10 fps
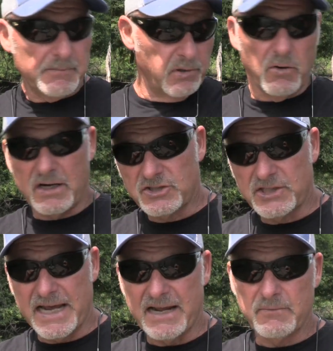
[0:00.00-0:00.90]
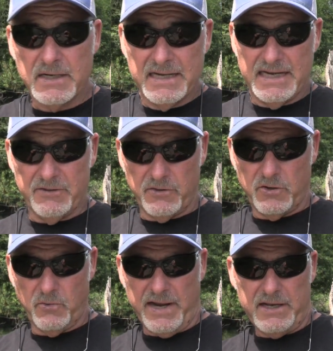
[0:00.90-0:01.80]
they blow on shad, either
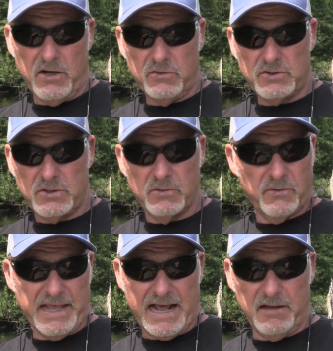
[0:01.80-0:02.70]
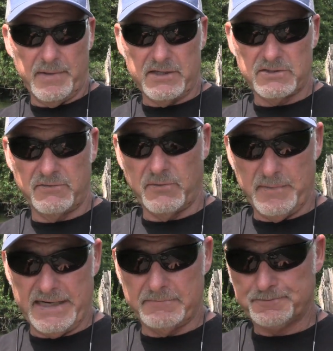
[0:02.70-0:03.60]
the gray ghost or the alabaster for
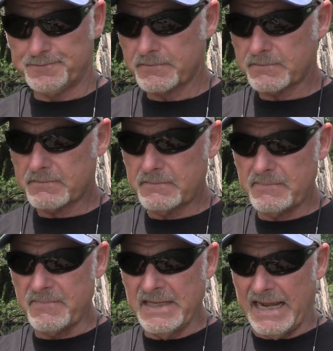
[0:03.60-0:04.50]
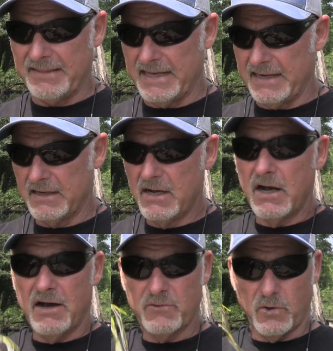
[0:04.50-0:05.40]
me. And then,
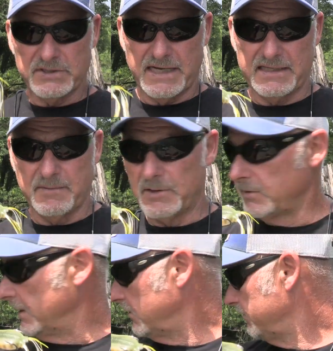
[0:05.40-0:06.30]
of course, I got the bluegill,